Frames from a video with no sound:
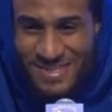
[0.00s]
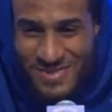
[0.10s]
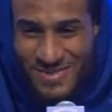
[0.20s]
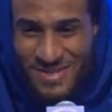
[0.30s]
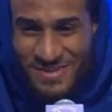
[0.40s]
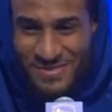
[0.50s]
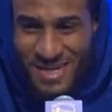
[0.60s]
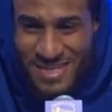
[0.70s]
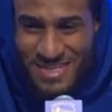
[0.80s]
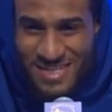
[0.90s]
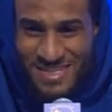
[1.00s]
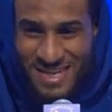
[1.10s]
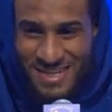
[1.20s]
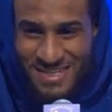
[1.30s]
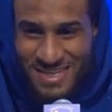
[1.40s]
So uh, you guys get a
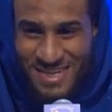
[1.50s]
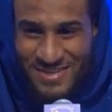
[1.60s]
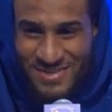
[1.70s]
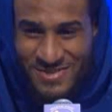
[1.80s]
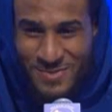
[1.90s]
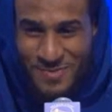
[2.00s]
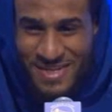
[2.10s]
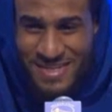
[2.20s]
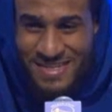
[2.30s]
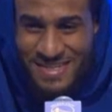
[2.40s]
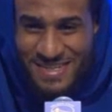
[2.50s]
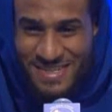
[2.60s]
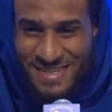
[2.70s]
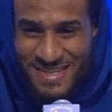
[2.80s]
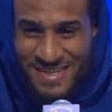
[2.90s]
chance. Check out Julian Payton
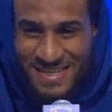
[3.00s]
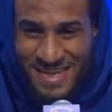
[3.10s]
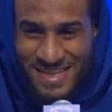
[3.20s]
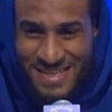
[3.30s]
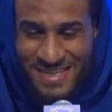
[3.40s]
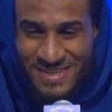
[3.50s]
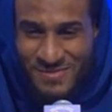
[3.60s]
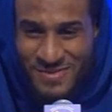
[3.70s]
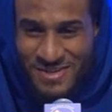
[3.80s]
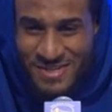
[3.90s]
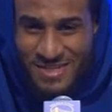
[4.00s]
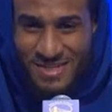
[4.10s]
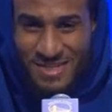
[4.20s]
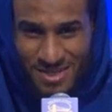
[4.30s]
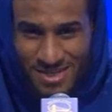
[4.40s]
uh, at Lincoln University